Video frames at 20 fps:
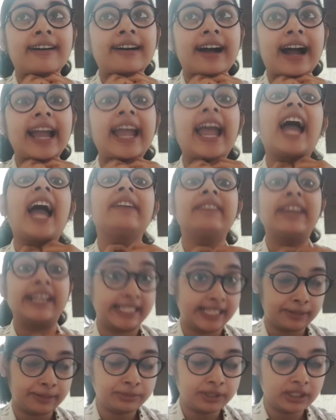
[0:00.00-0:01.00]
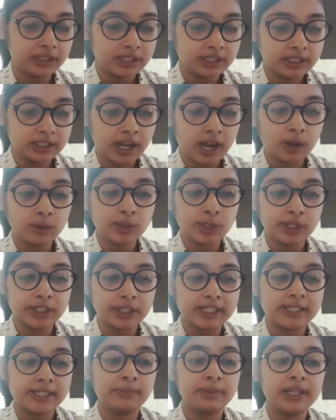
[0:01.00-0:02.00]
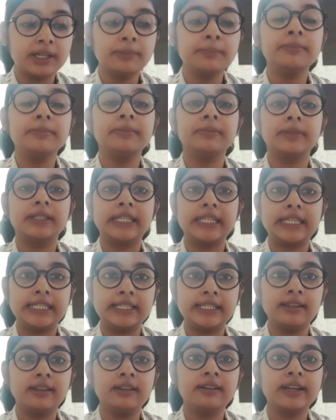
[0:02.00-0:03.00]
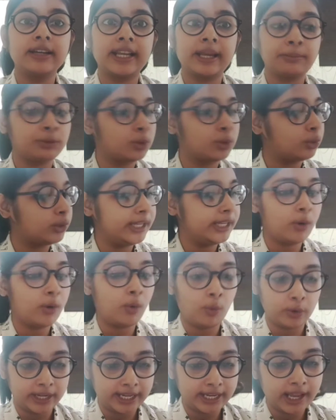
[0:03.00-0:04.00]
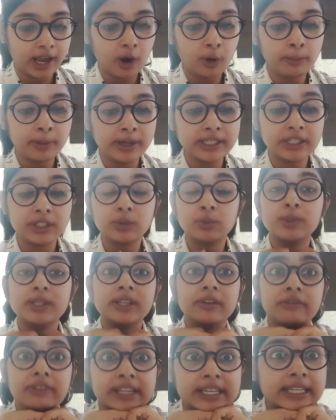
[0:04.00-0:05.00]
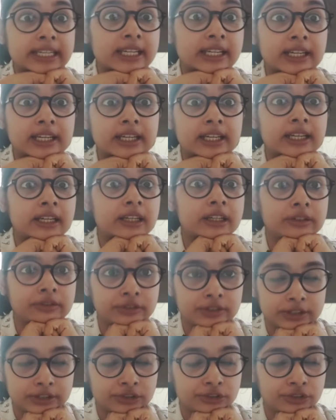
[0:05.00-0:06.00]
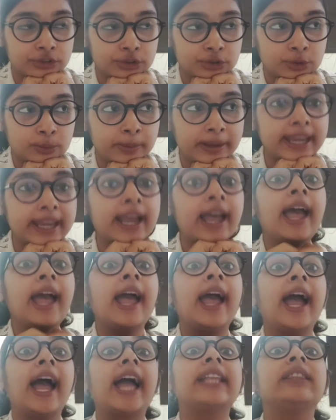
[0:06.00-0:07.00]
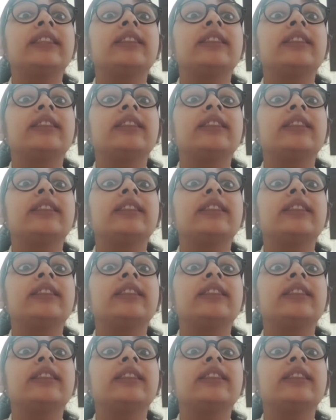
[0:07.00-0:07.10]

I have accepted it now, so it has become easier and I'm totally okay now. But it was a very tough decision to make.